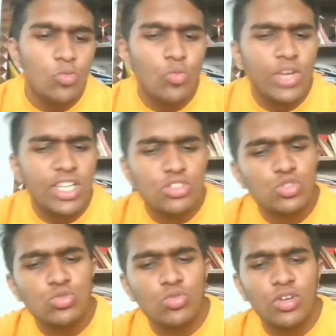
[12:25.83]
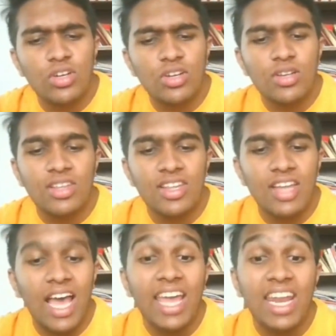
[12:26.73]
Which uh,
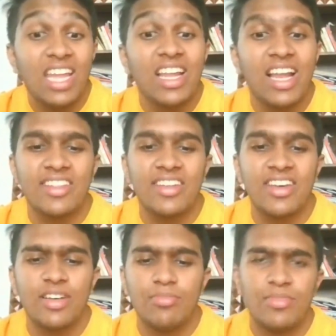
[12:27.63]
I really like the